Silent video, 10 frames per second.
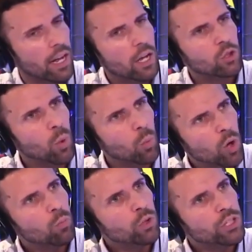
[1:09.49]
So
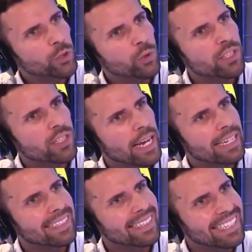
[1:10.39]
what would you say
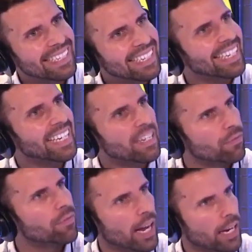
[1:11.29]
is the key
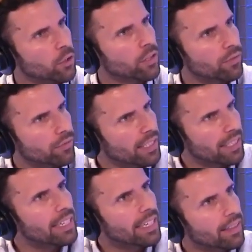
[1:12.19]
factor, the
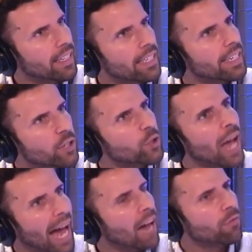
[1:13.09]
key thing that you
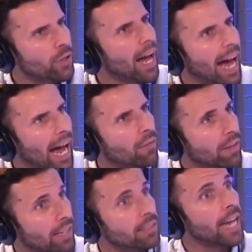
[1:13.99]
have to have
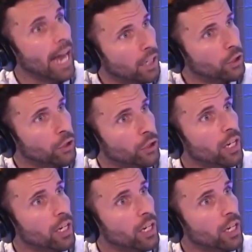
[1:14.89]
as an actor